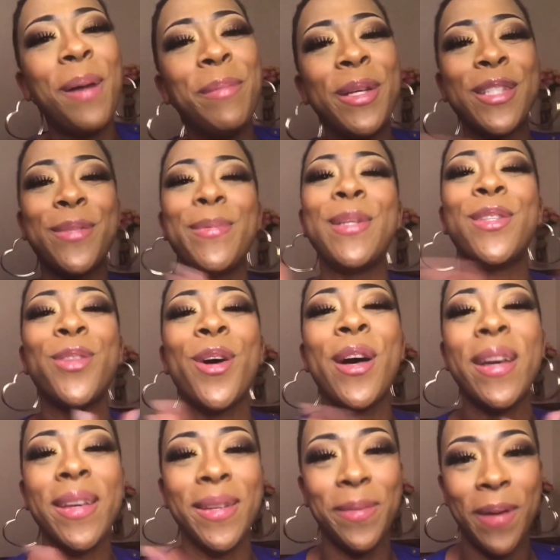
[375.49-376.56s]
must be
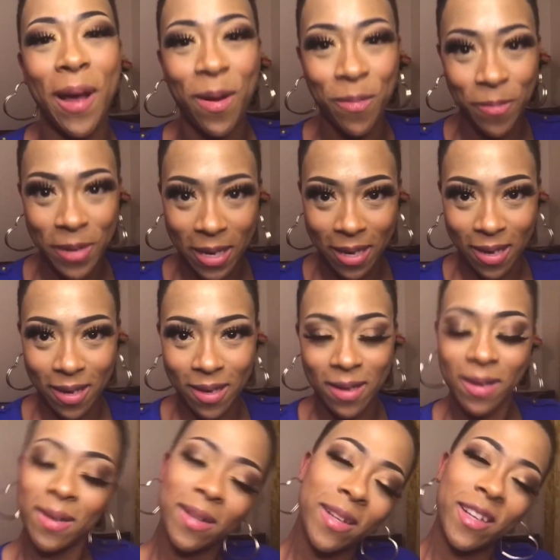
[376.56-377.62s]
talking about me
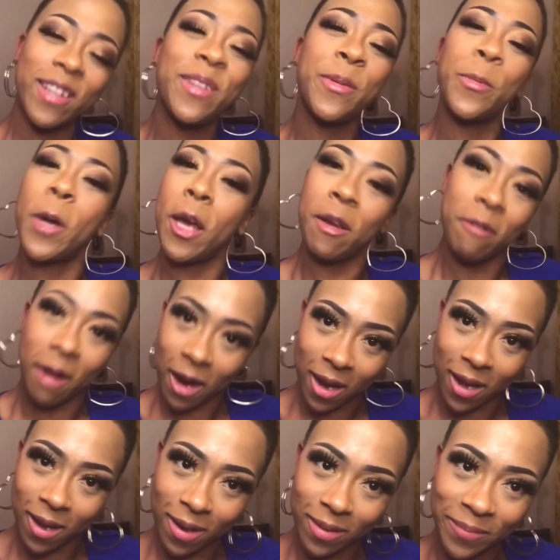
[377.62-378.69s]
in a good way,
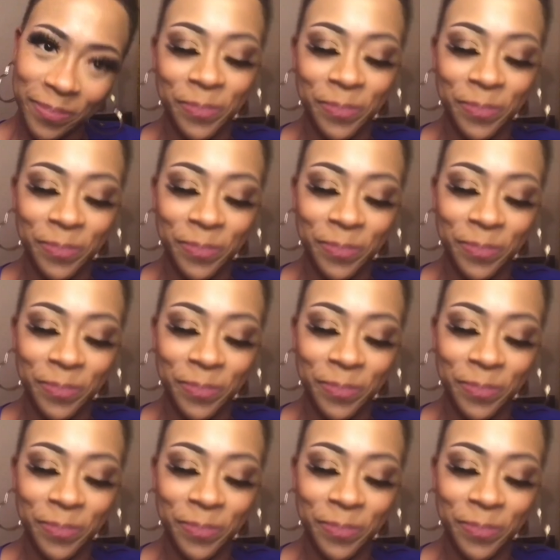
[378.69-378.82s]
right?